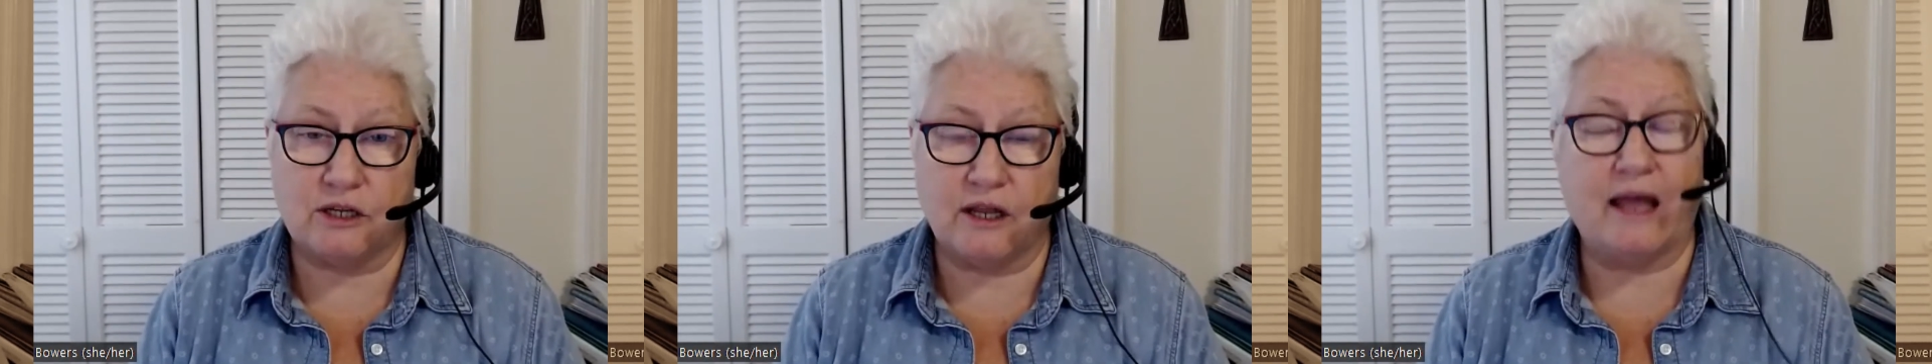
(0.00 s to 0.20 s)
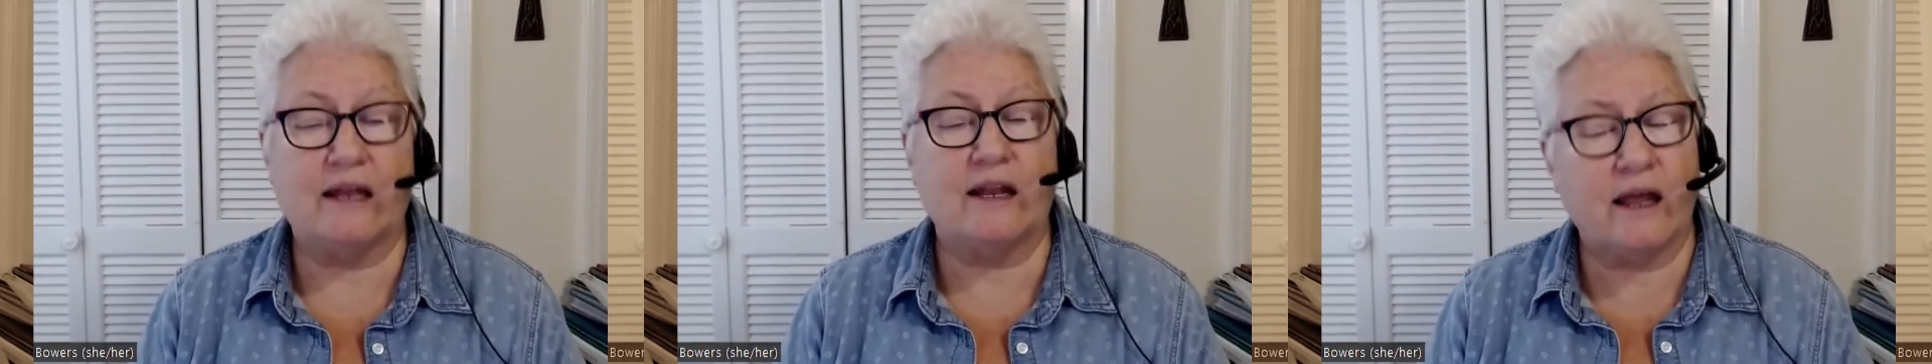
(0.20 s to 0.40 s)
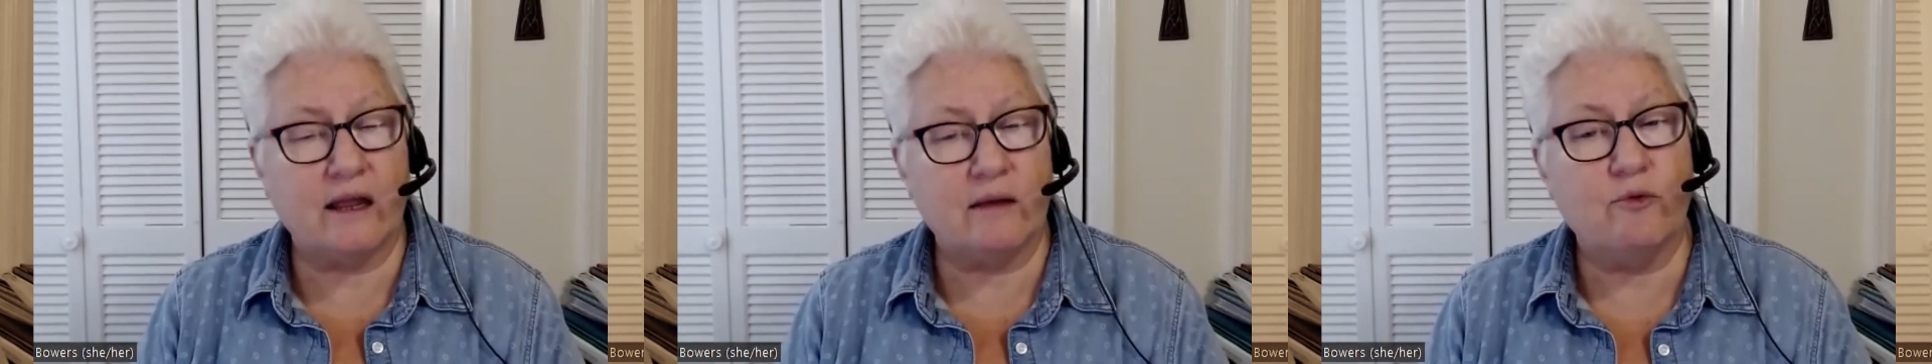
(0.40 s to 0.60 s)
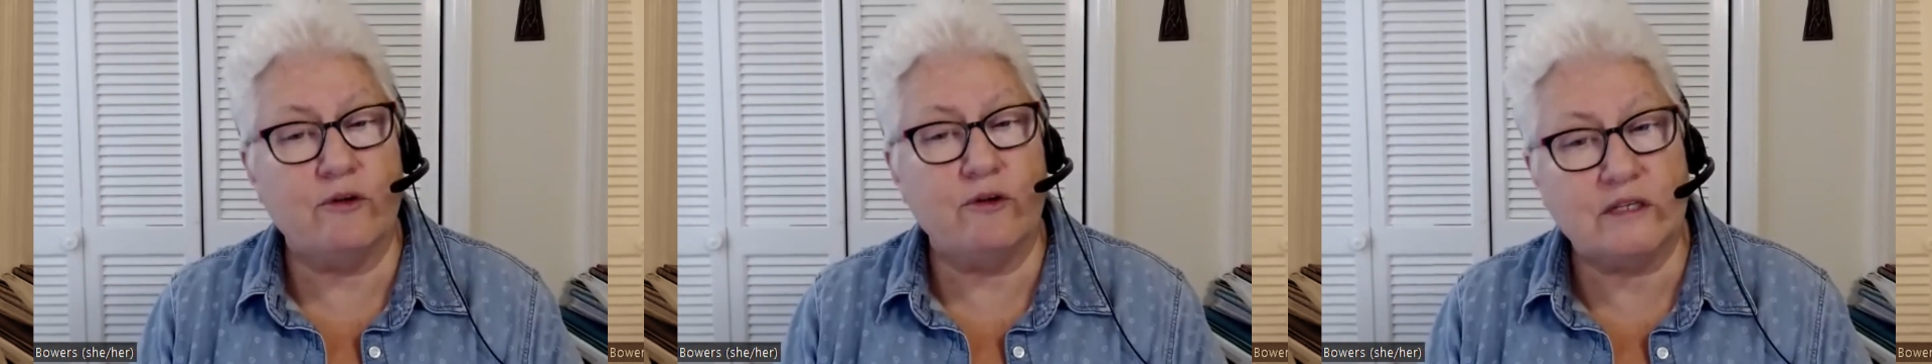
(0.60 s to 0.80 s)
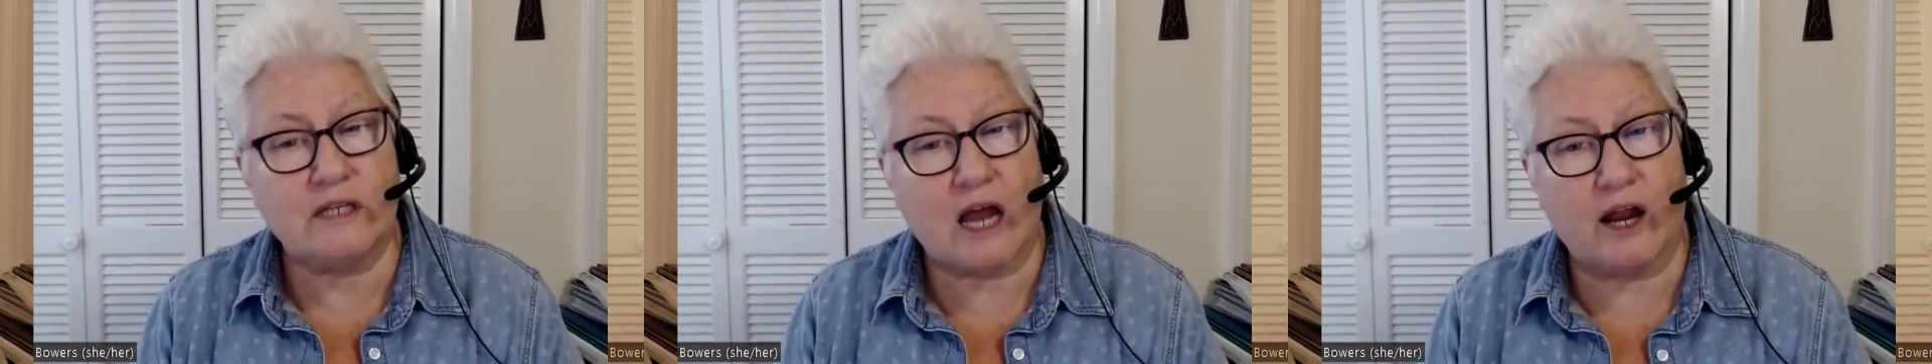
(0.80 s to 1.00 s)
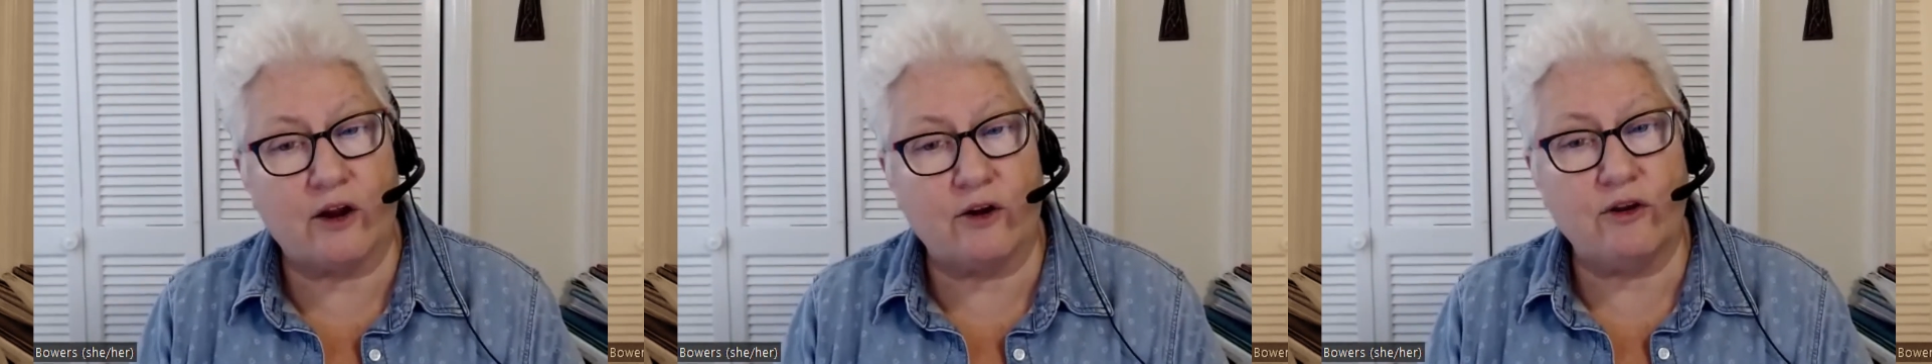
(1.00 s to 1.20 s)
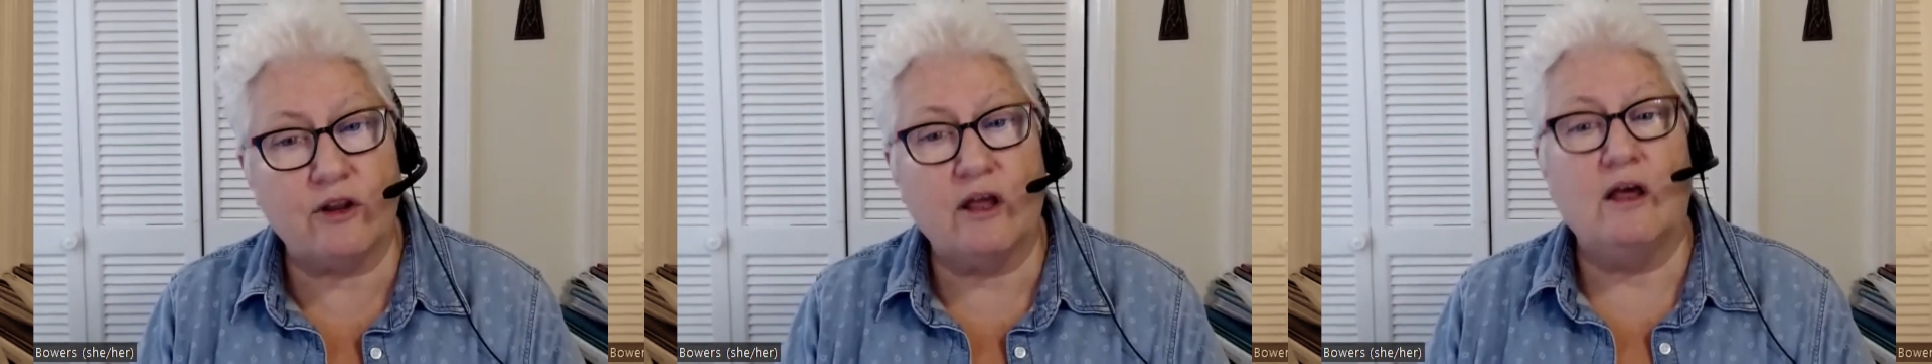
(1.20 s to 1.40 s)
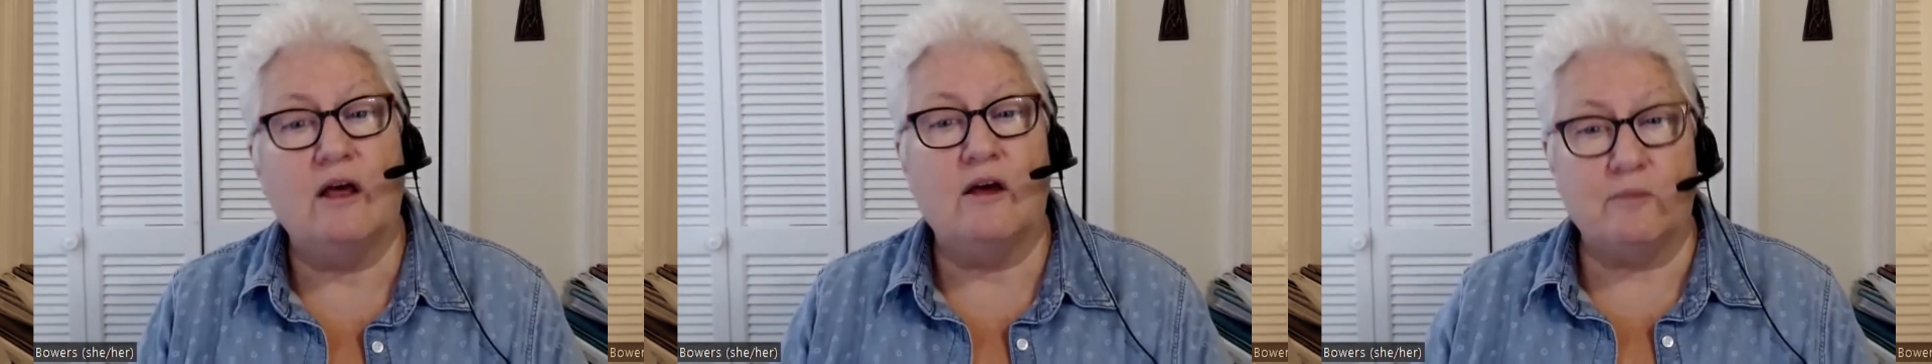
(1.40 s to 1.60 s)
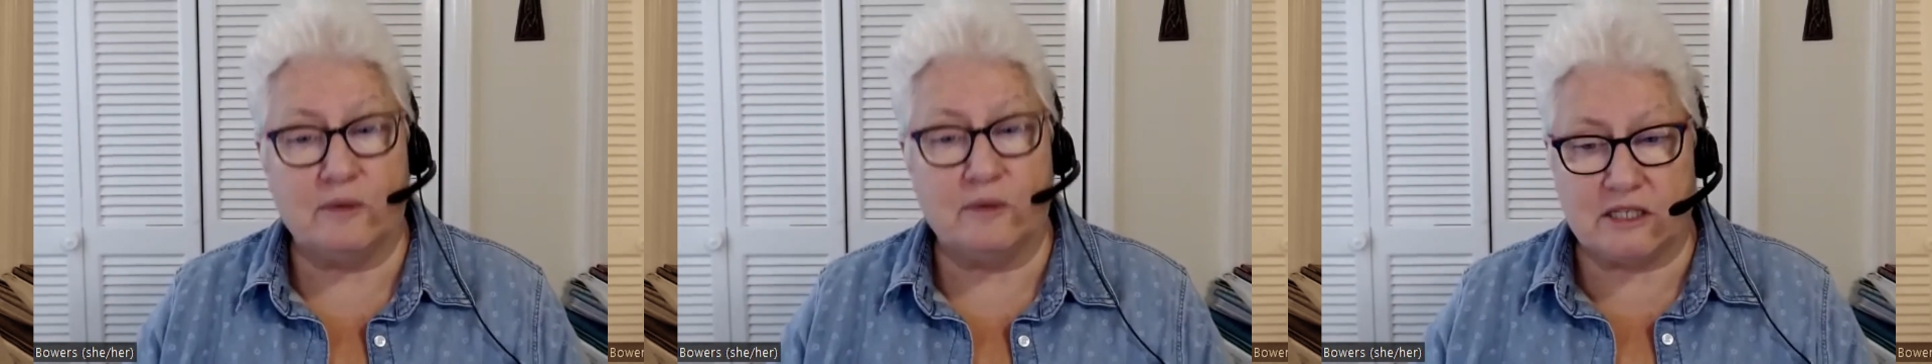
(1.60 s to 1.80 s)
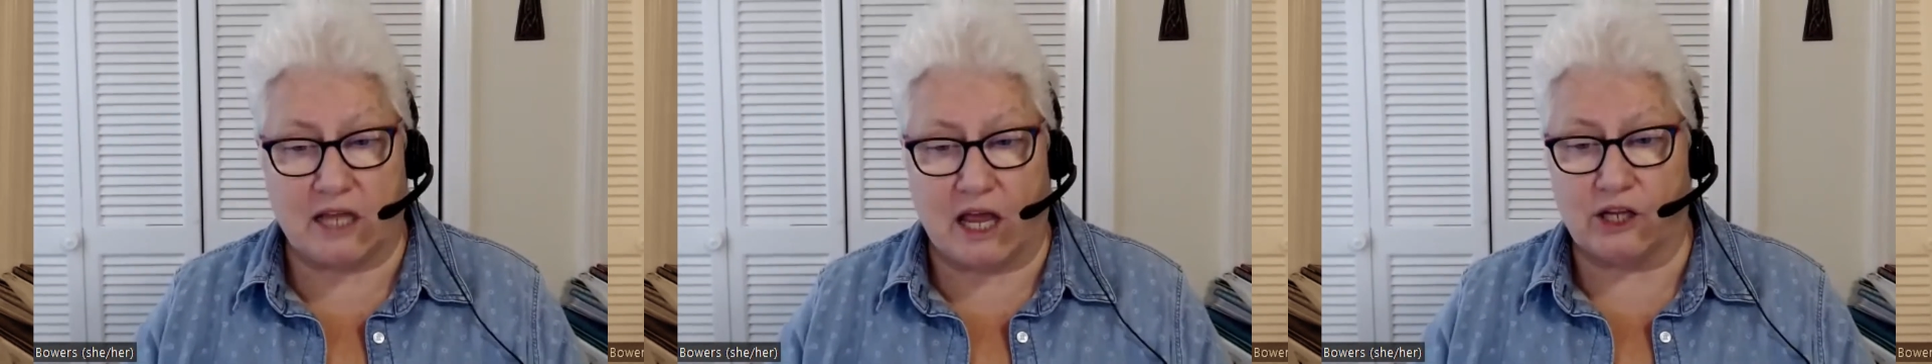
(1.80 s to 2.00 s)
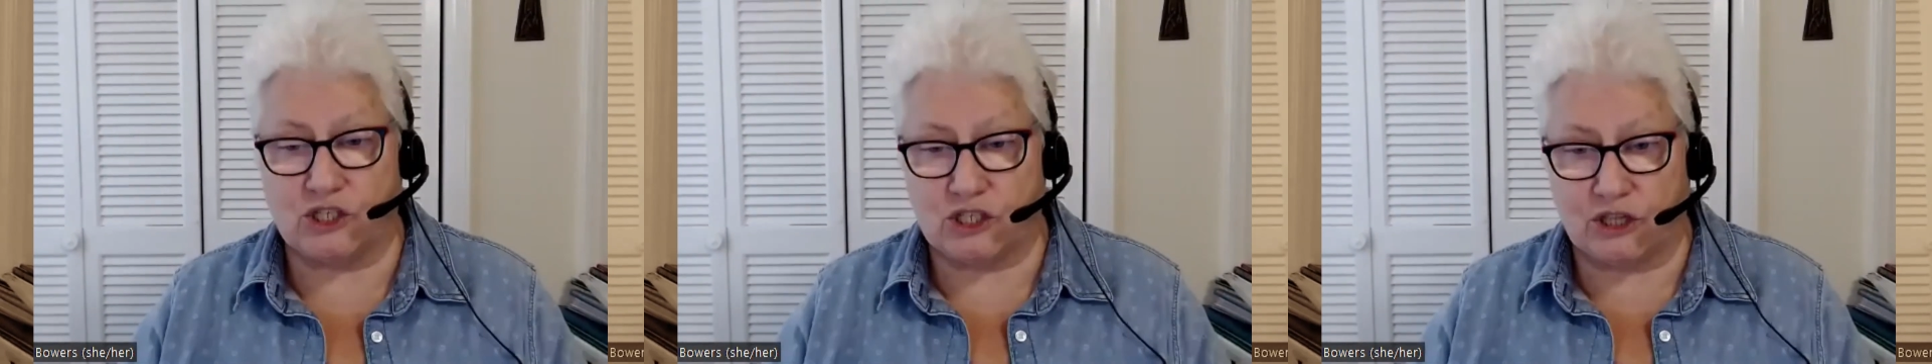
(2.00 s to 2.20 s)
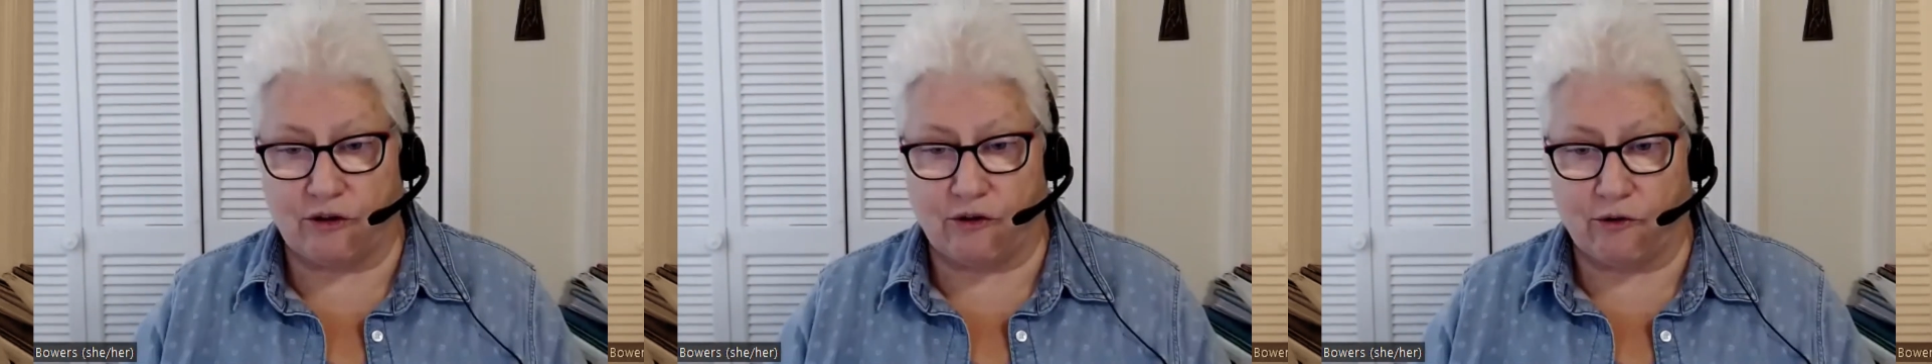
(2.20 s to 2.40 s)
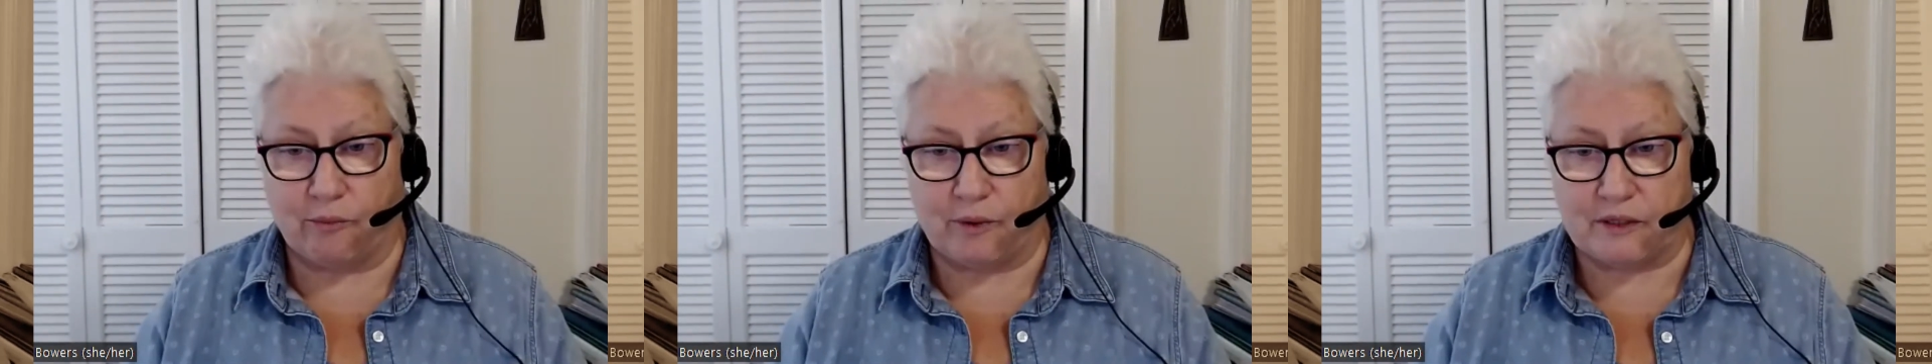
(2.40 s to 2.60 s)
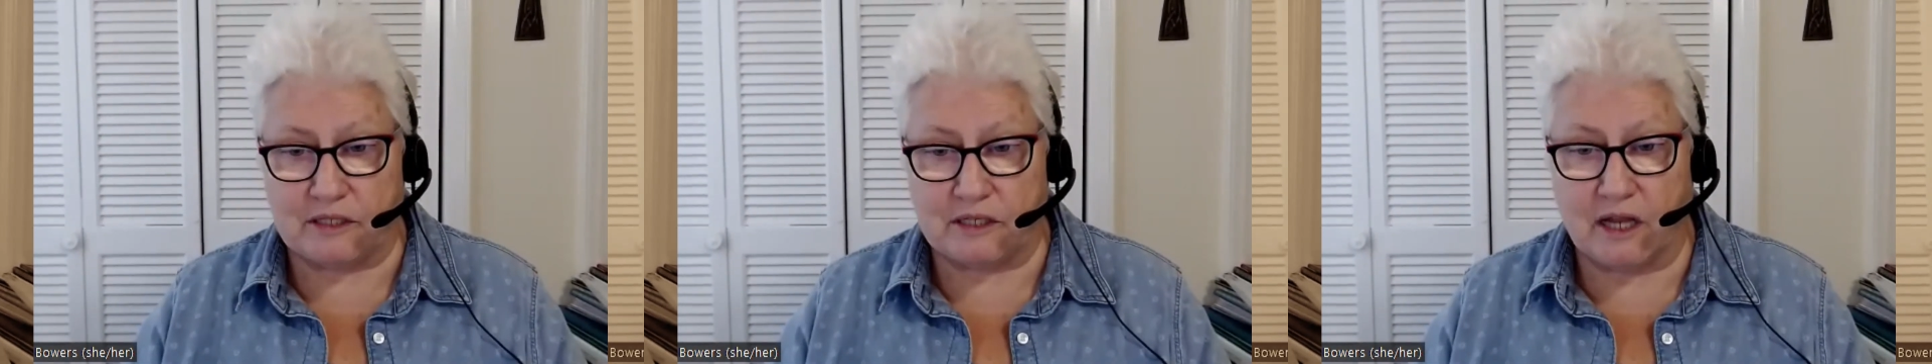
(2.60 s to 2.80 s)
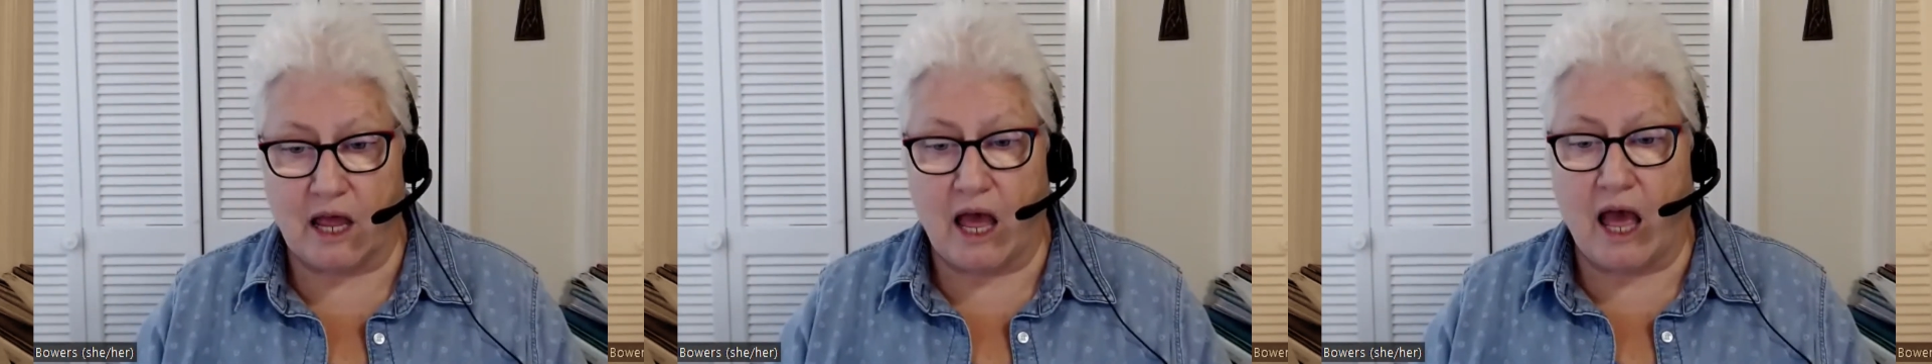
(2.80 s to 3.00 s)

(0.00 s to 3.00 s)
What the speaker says: and I am a retired massage therapist.